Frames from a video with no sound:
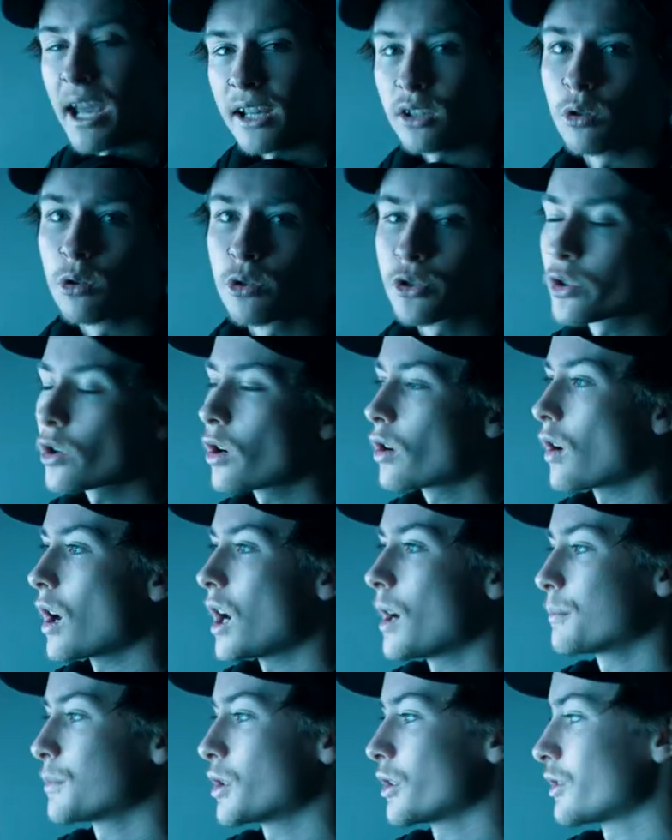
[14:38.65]
And also,
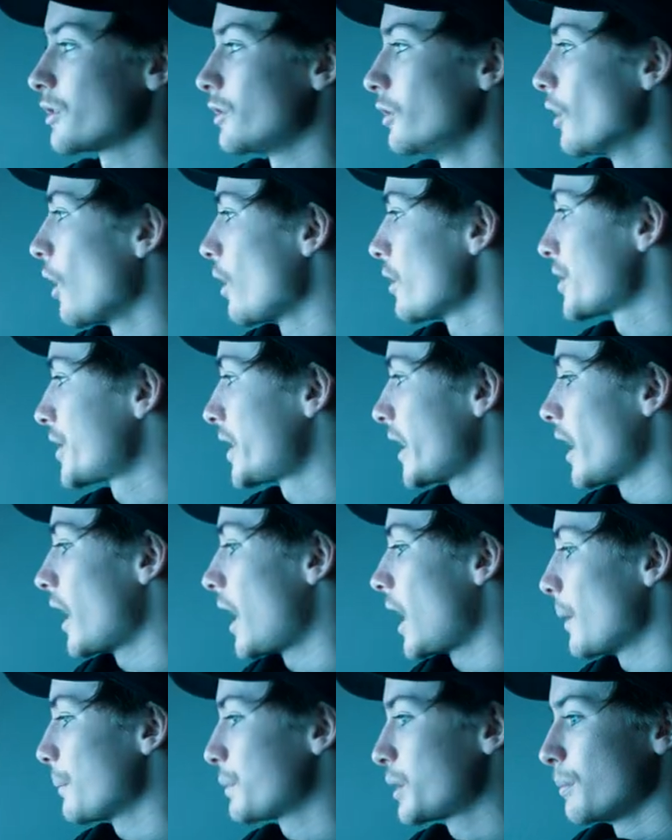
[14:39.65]
I'm just not set
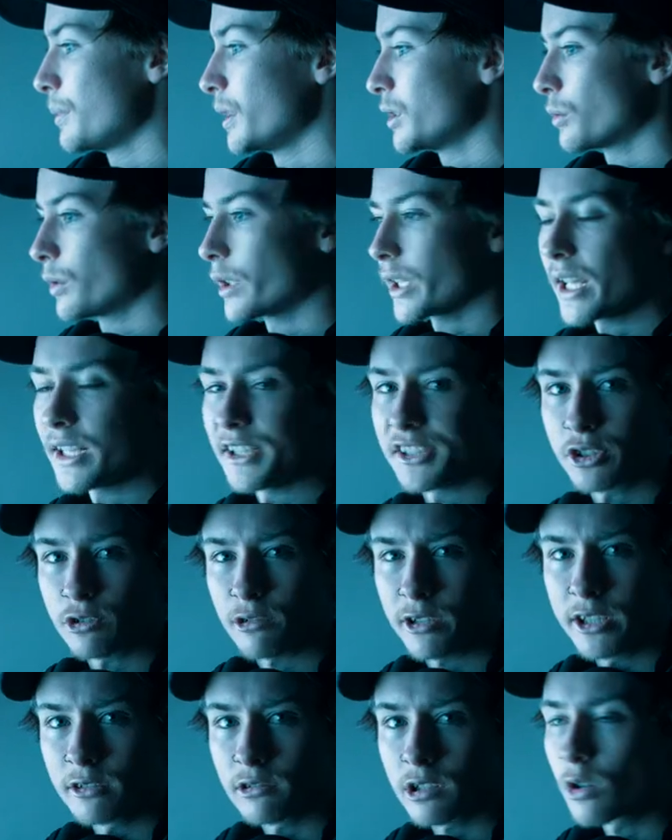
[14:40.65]
up to be doing any
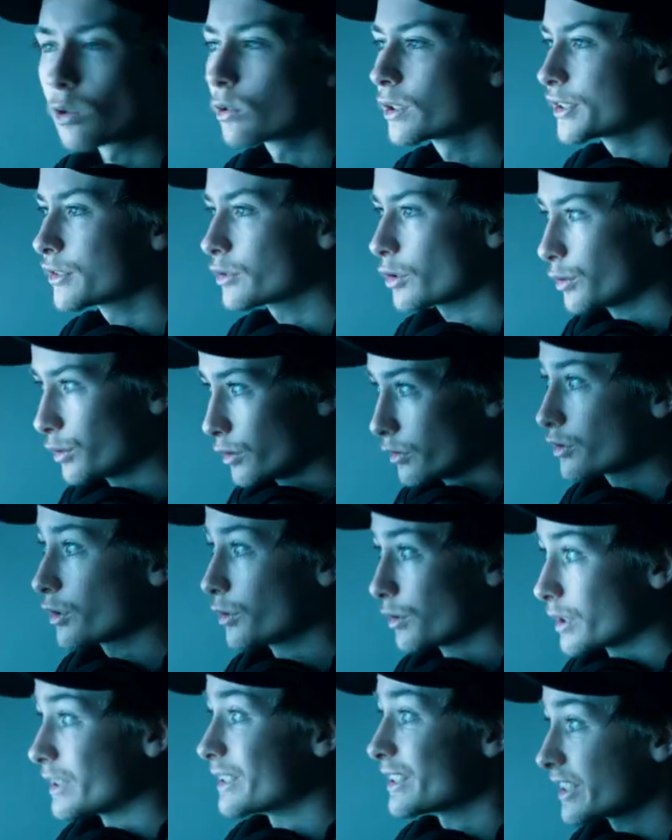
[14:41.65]
screen recording so
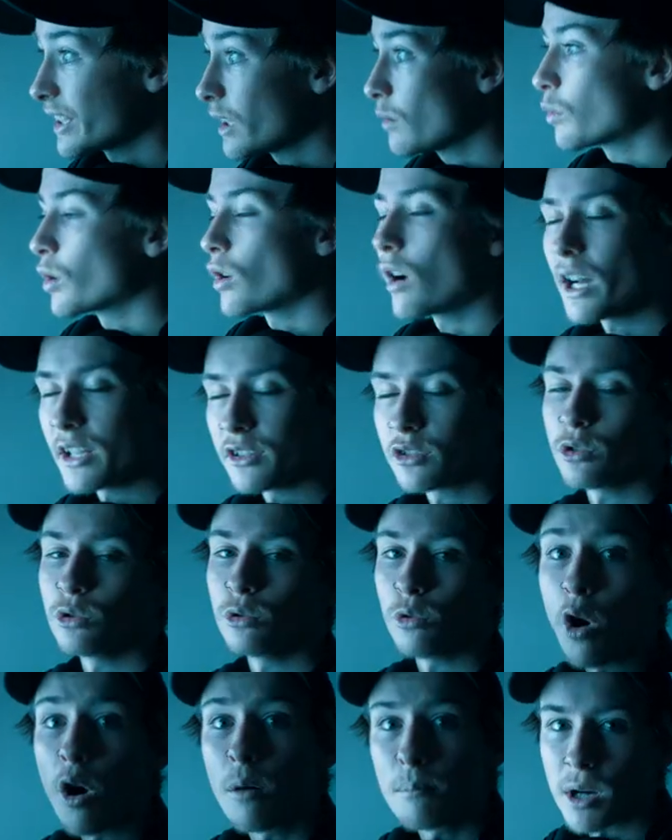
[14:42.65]
you can see what I
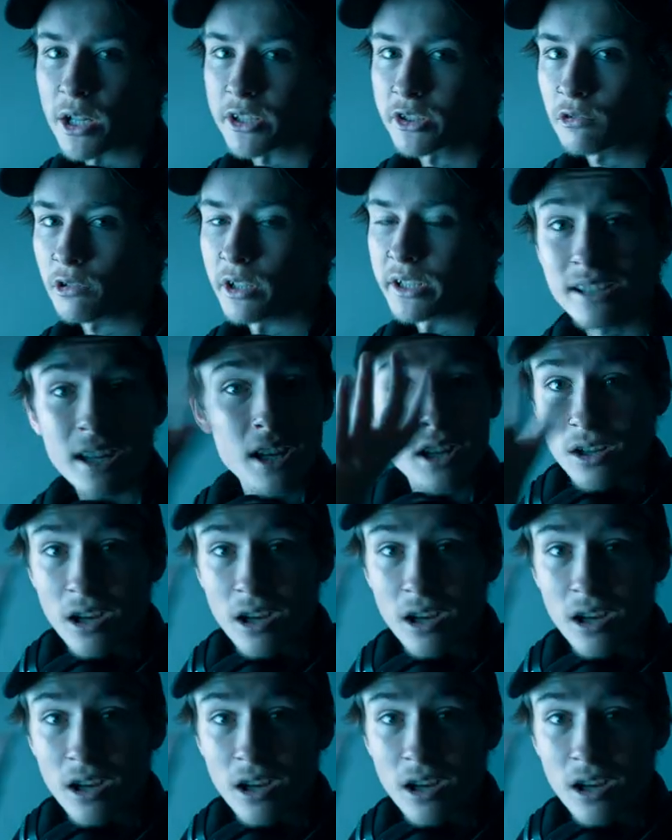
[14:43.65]
do on my screen.